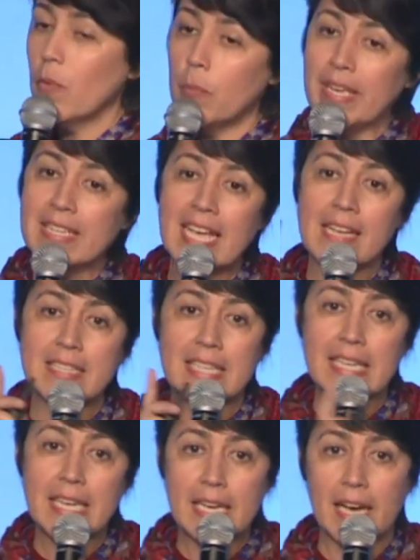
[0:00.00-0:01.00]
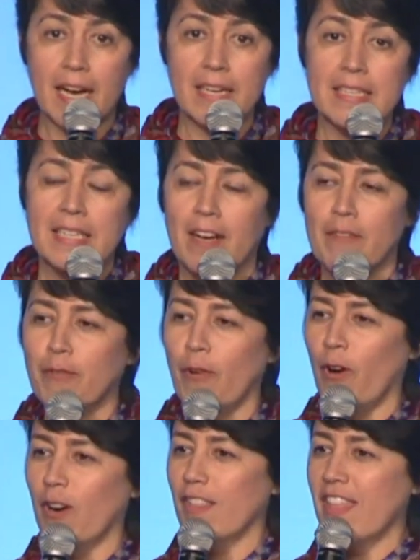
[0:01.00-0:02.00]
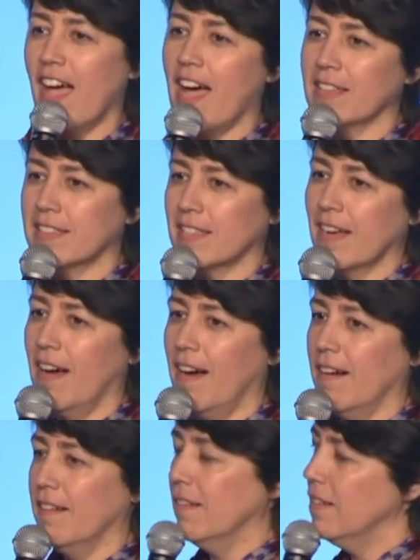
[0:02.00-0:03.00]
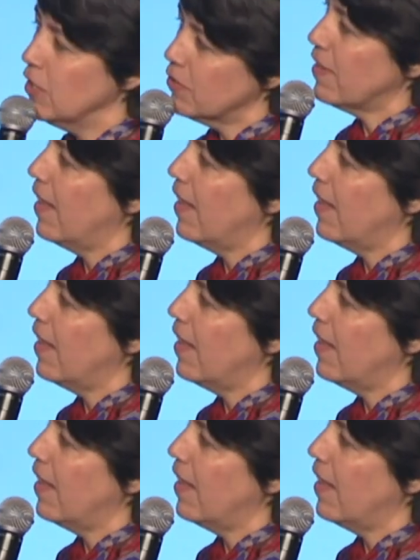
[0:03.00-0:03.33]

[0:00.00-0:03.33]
will be in Tanzania for that Youth